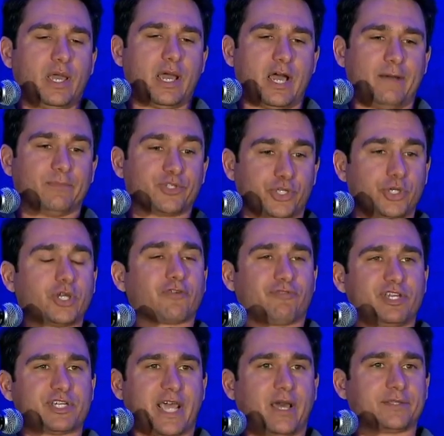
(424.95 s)
Um, so you can
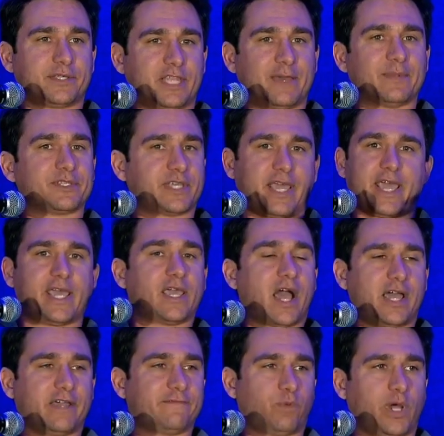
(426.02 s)
reach out to them and say, hey,
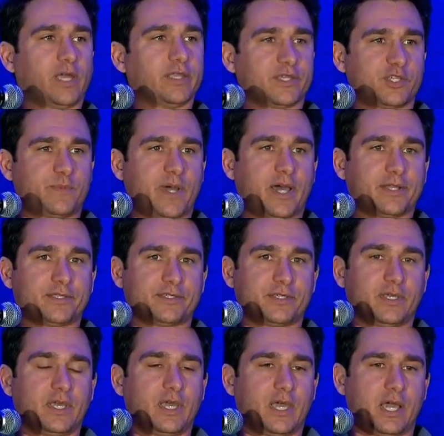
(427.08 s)
I have whitelist spots.
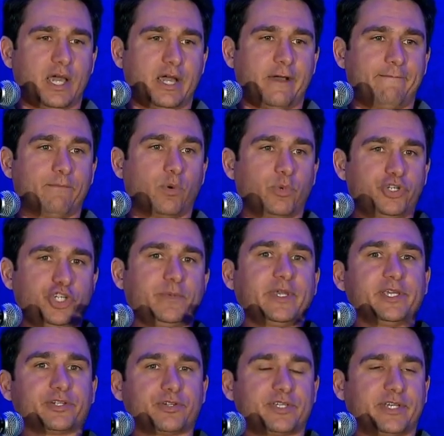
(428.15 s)
Um, would you be
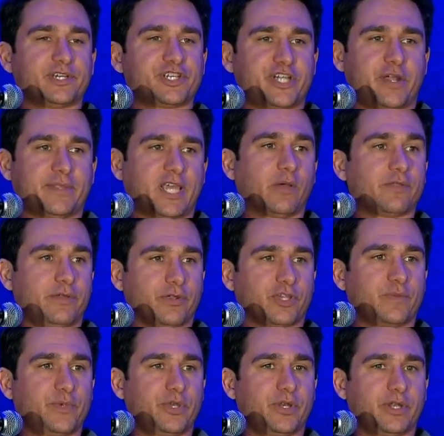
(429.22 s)
interested in sharing that with your
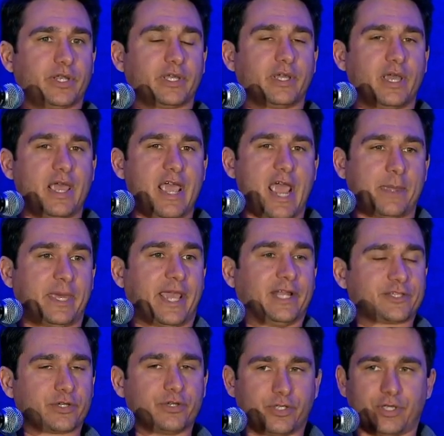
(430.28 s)
community? And the
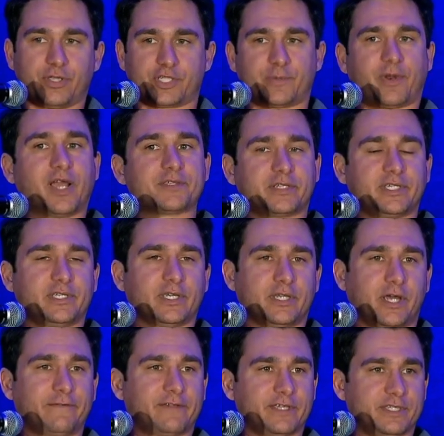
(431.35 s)
answer, surprisingly
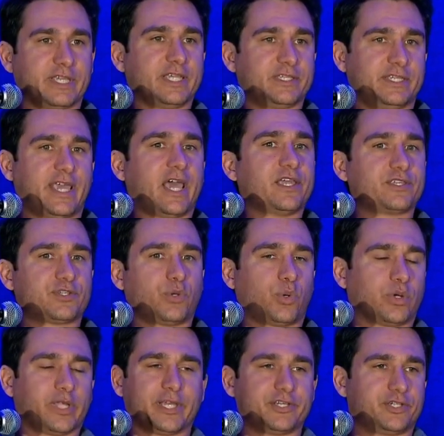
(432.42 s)
enough, is, is yes,
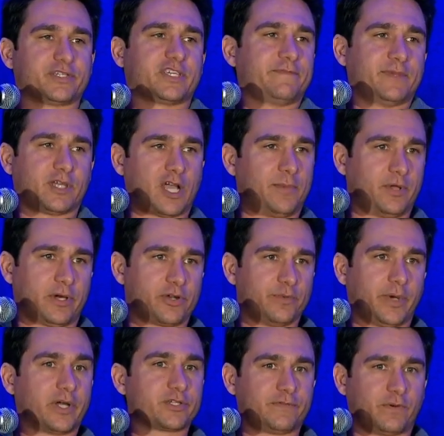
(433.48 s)
or like just give me a couple hundred
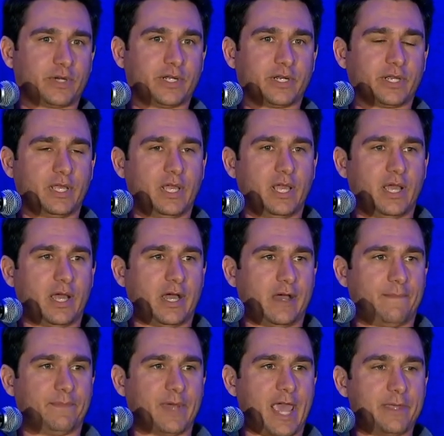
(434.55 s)
bucks for it.
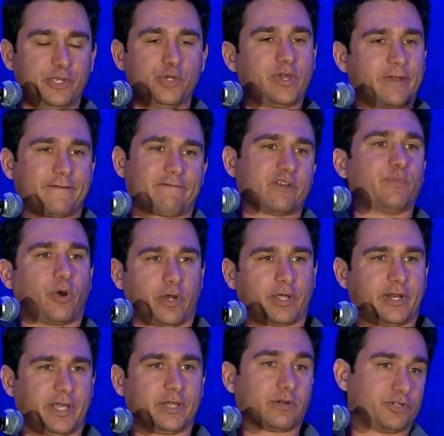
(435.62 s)
Um, and you get free
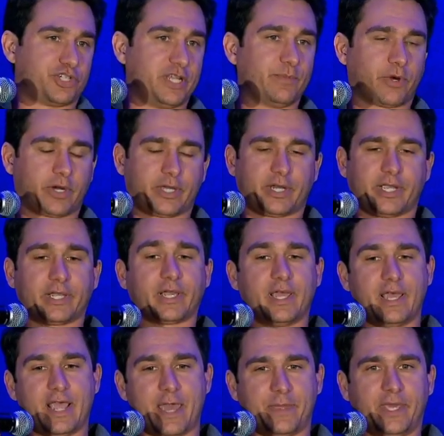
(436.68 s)
marketing or cheap marketing,
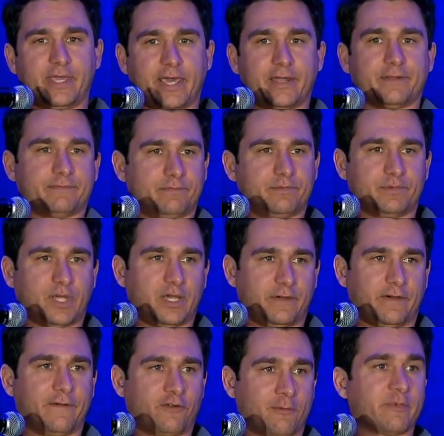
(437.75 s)
and they get a,
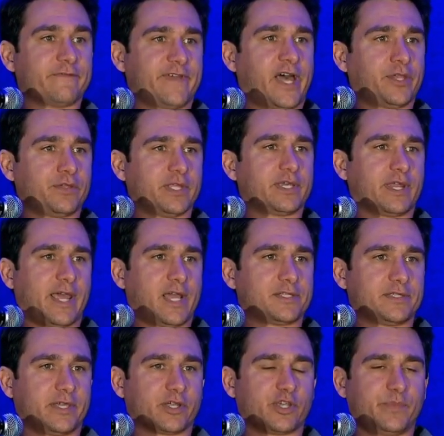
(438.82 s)
a, form of value they could add
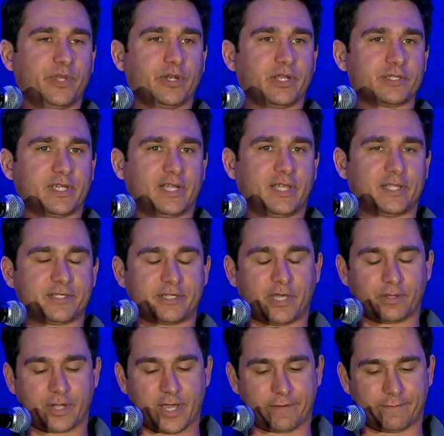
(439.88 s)
to their community. So that, that's
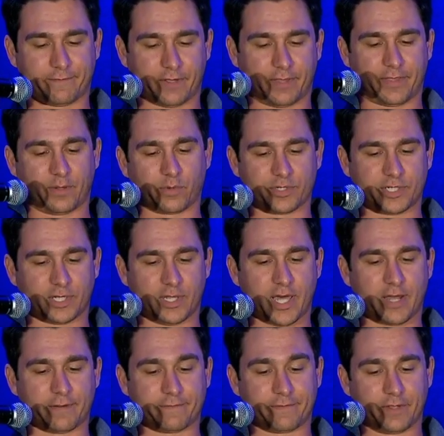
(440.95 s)
another kind of thing we're seeing a
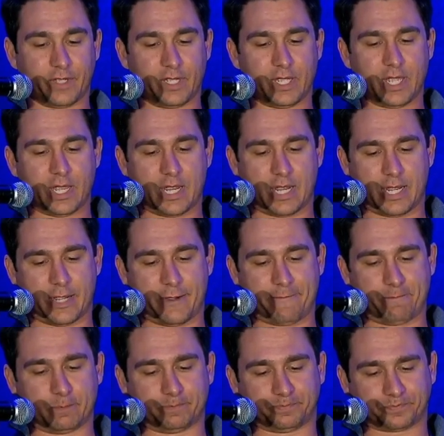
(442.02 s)
lot of.
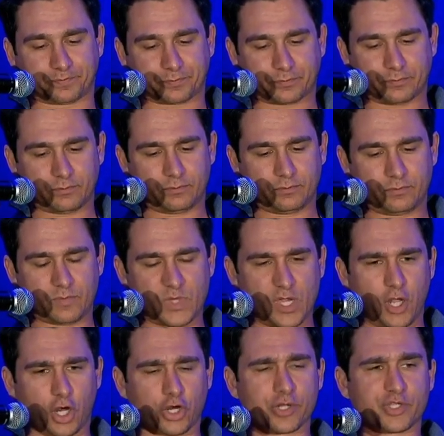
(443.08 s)
Um,
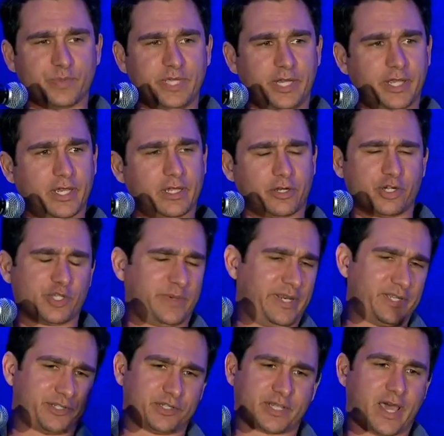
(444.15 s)
earned media. Earned
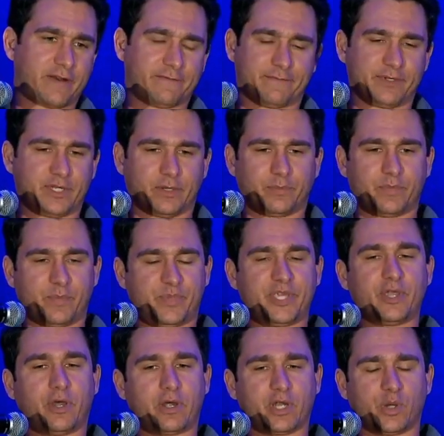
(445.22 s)
media is just kind of you know
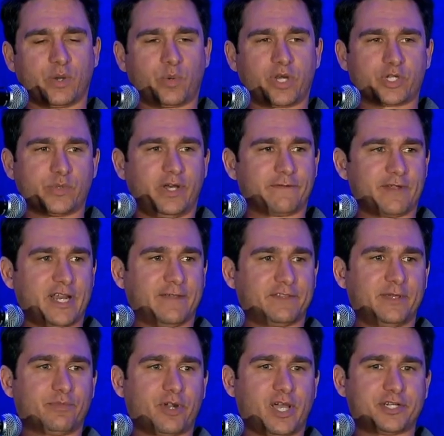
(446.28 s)
PR. It works well for
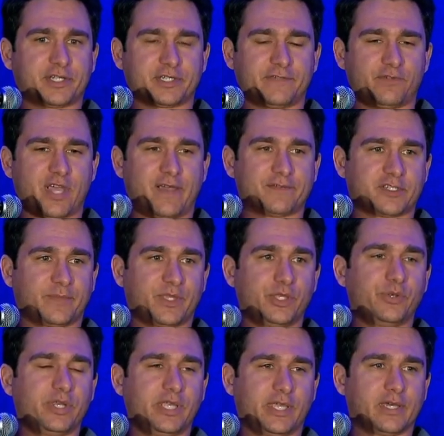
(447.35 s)
NFT projects if you have something
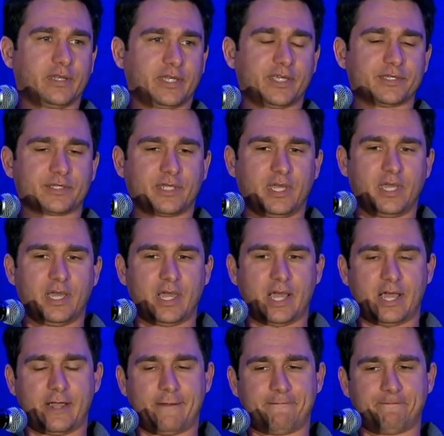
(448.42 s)
unique at least,
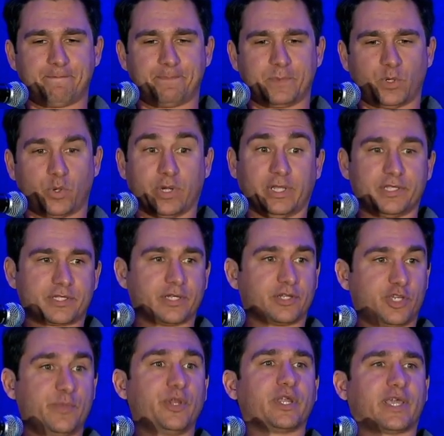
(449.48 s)
um, or at least can
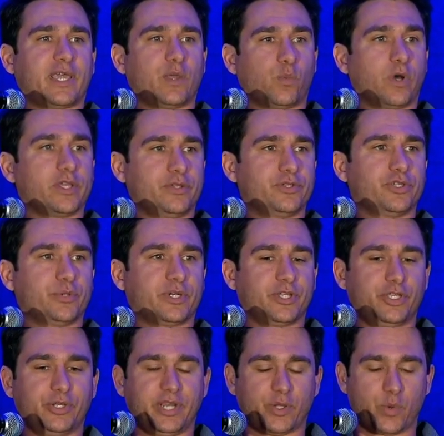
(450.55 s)
communicate what you do in a
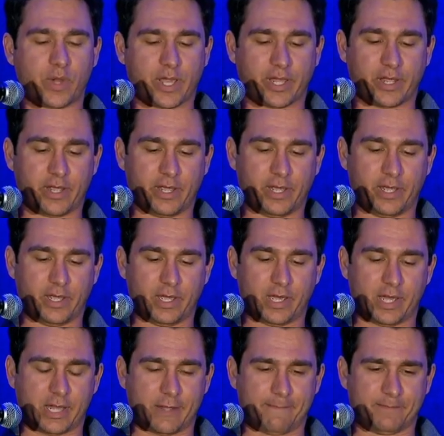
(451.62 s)
unique way.
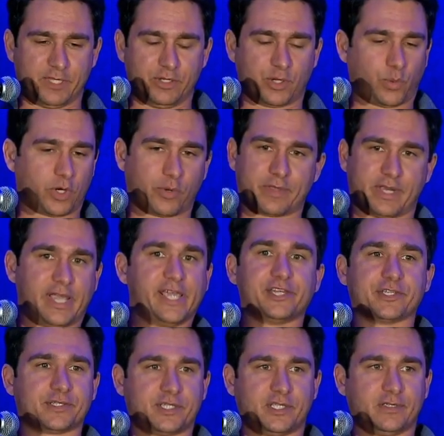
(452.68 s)
Um, you can work with an
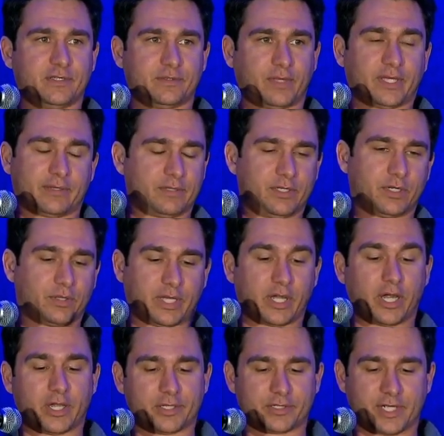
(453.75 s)
agency like you know like
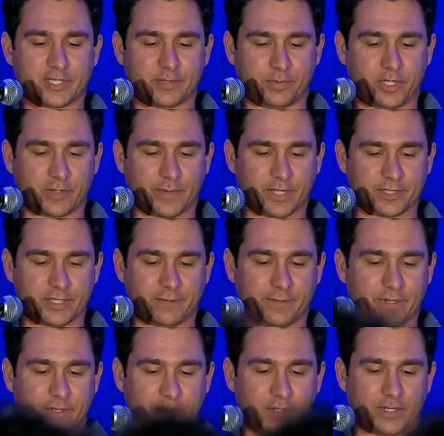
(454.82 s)
us, not to plug myself,
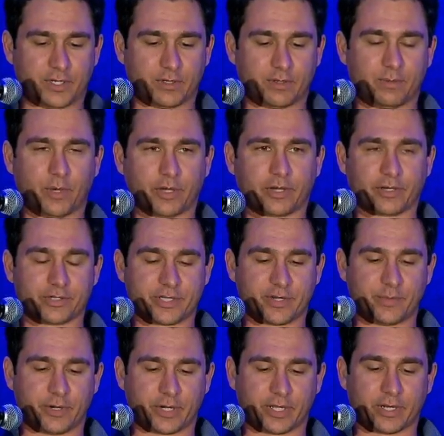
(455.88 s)
but you know marketer is going to
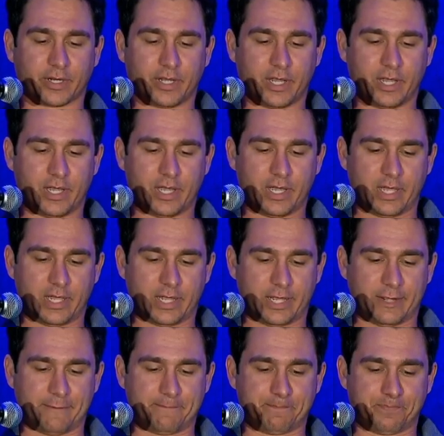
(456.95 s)
market,
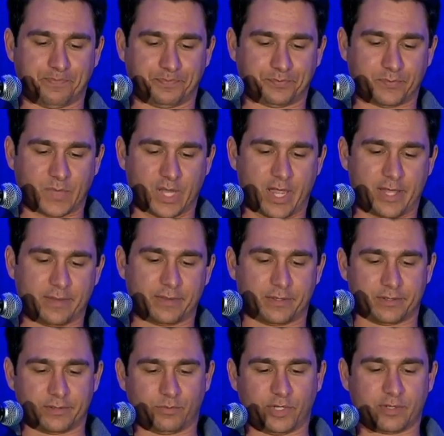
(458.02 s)
um,
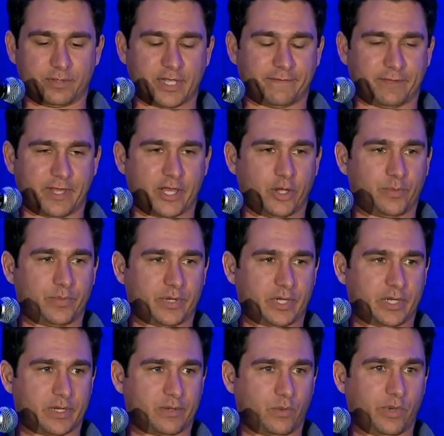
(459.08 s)
and we can definitely help
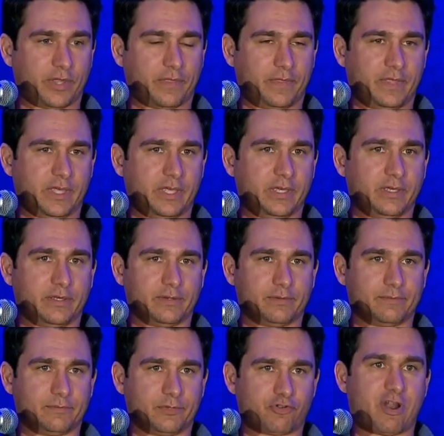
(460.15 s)
uh, with the
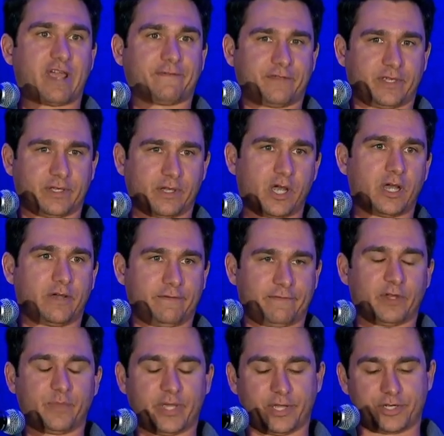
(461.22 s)
crafting of
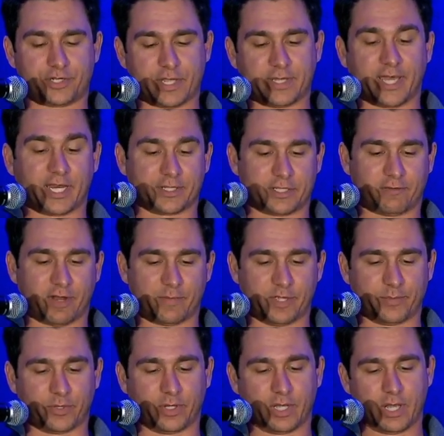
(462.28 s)
a pitch and getting it to the right
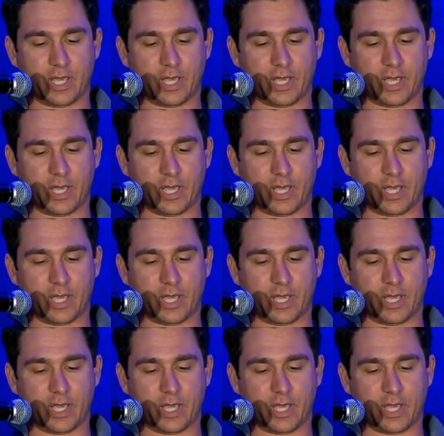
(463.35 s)
people.